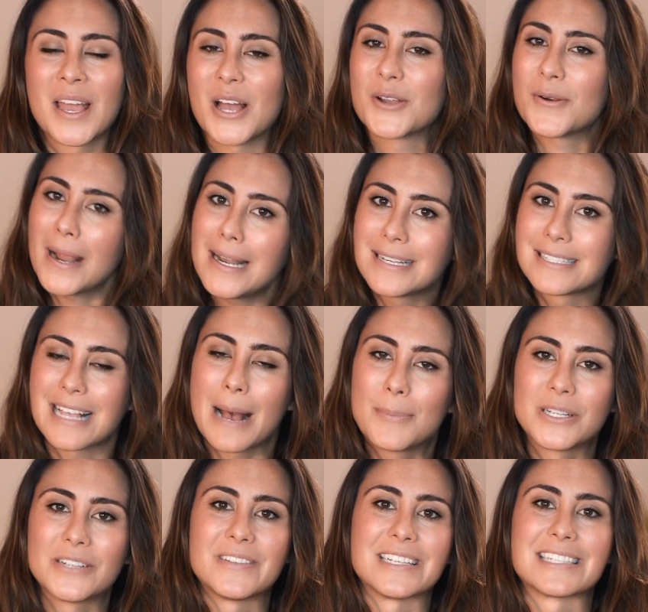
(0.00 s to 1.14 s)
A great
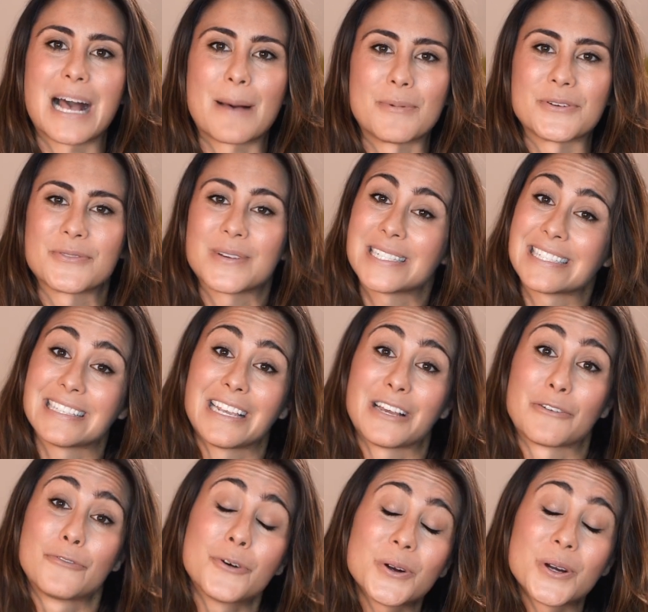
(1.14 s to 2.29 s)
example of this happened recently
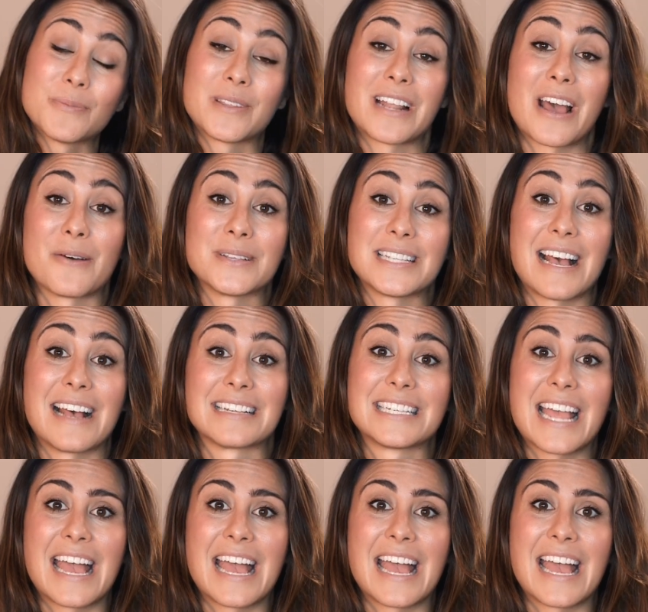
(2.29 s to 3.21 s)
at a forum that I was at,